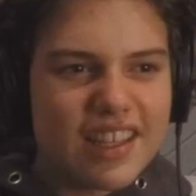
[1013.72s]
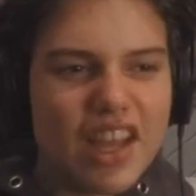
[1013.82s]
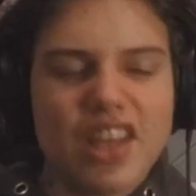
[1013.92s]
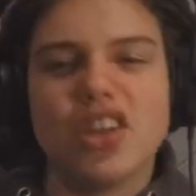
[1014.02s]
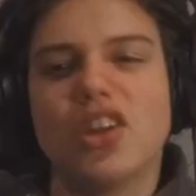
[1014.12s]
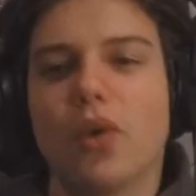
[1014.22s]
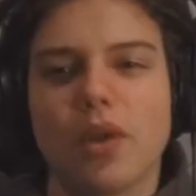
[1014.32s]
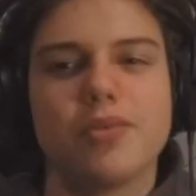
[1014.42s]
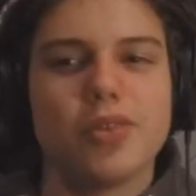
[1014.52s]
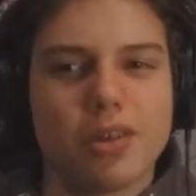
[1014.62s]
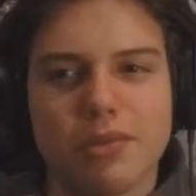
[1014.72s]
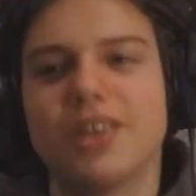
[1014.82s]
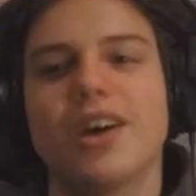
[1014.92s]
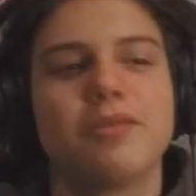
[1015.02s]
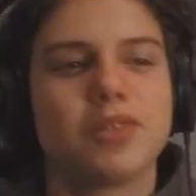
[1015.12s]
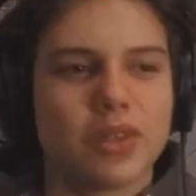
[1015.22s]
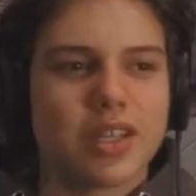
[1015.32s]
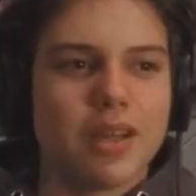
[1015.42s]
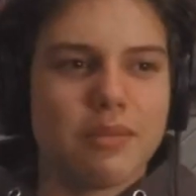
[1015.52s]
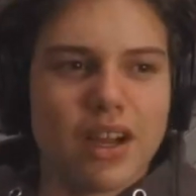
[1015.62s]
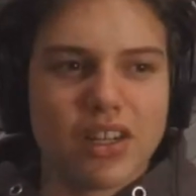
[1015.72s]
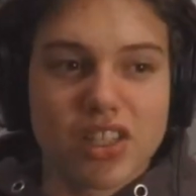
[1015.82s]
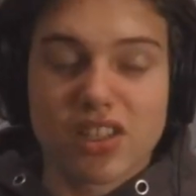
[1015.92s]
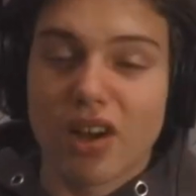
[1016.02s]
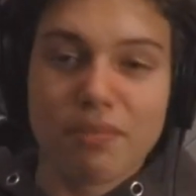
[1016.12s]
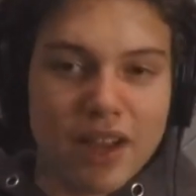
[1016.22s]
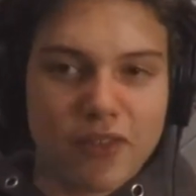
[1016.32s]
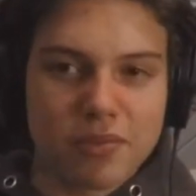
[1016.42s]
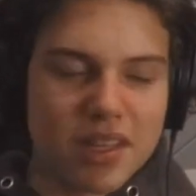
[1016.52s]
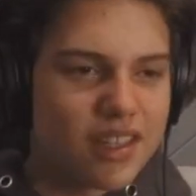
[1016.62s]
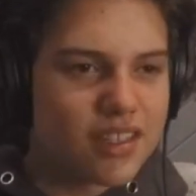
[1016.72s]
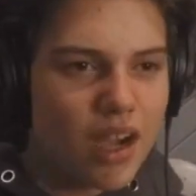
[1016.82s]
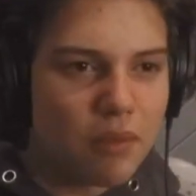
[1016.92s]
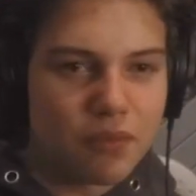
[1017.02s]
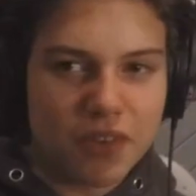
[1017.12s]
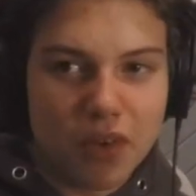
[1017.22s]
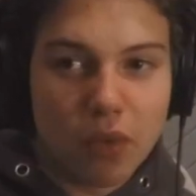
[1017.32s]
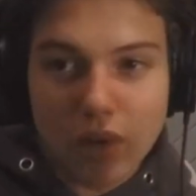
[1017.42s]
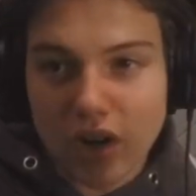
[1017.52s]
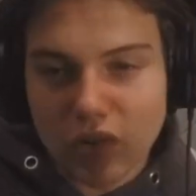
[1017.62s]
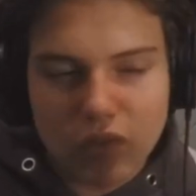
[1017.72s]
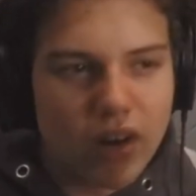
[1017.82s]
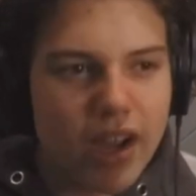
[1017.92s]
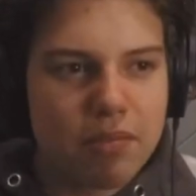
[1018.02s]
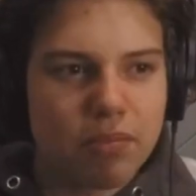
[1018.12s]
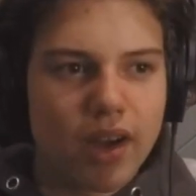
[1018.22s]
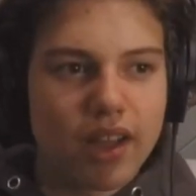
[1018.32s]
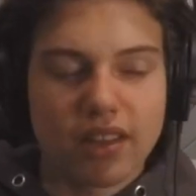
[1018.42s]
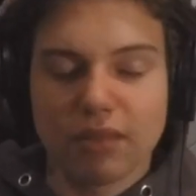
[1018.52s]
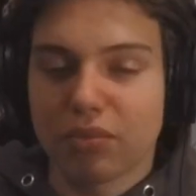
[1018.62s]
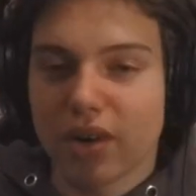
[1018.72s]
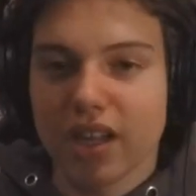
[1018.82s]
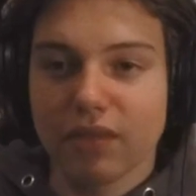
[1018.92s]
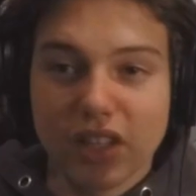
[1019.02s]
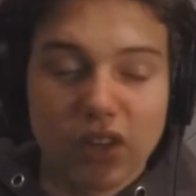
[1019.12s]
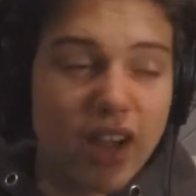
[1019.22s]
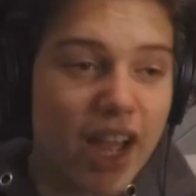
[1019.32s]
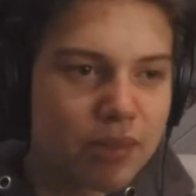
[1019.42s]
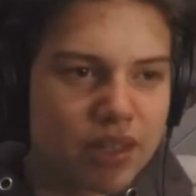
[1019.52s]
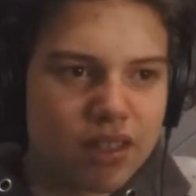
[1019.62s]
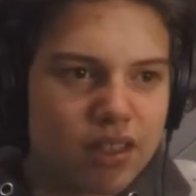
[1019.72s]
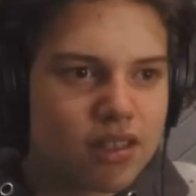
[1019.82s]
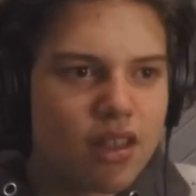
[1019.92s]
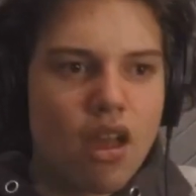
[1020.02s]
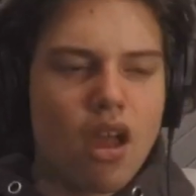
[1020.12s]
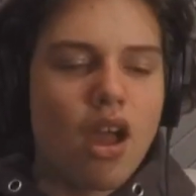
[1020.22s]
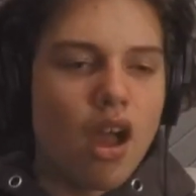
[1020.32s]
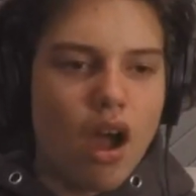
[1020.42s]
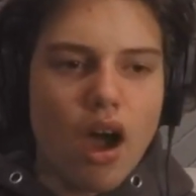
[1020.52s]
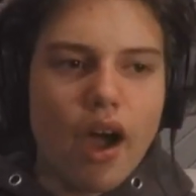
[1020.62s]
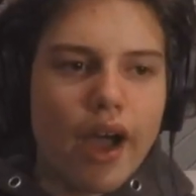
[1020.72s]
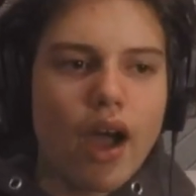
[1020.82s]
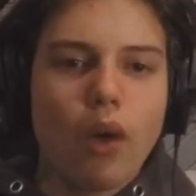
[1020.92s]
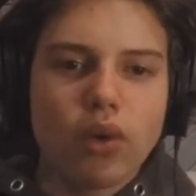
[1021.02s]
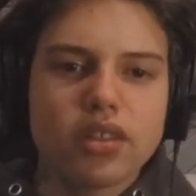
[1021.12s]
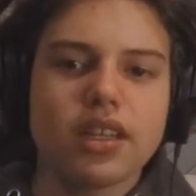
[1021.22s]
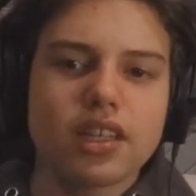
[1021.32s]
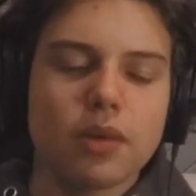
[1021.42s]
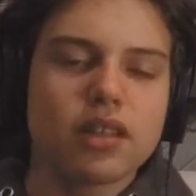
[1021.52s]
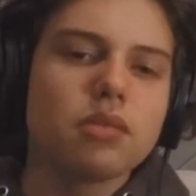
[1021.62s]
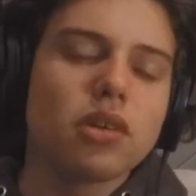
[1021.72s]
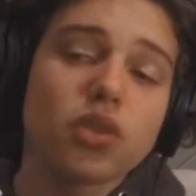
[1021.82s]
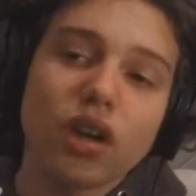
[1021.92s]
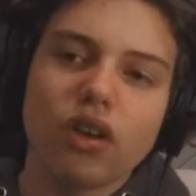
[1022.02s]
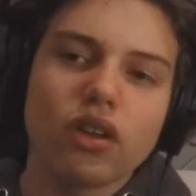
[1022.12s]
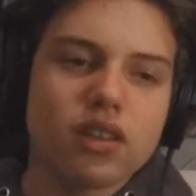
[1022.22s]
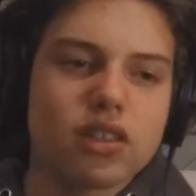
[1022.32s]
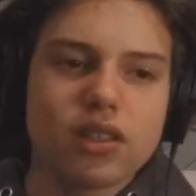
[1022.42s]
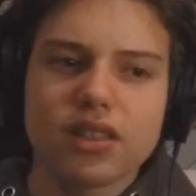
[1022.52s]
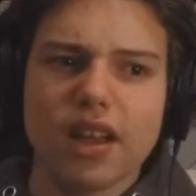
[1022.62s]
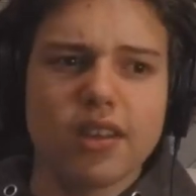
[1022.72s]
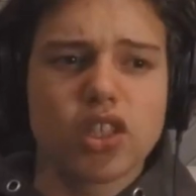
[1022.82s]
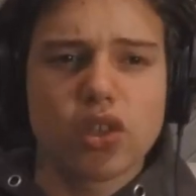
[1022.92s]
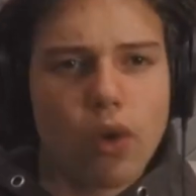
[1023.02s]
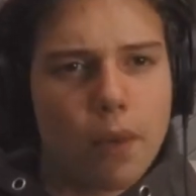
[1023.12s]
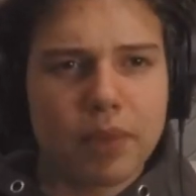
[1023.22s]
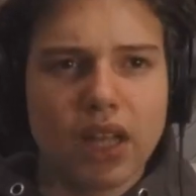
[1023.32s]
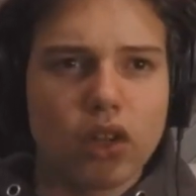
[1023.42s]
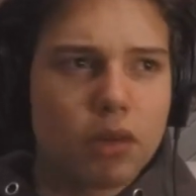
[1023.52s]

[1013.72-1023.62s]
You know what I'm talking about. I'm talking about Just Got Back from the Discomfort, We're All Right by the brave little Abacus. I wasn't expecting much when I got into this, and sure, a lot of